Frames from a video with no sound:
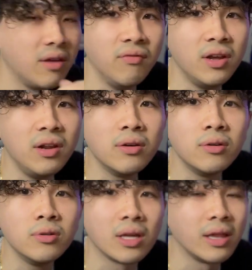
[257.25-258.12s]

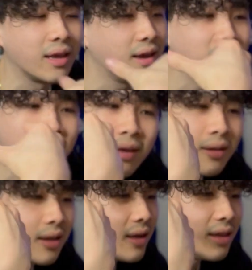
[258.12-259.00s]
videos. I like editing.
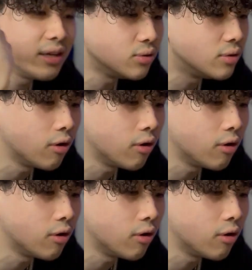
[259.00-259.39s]
Like, I like doing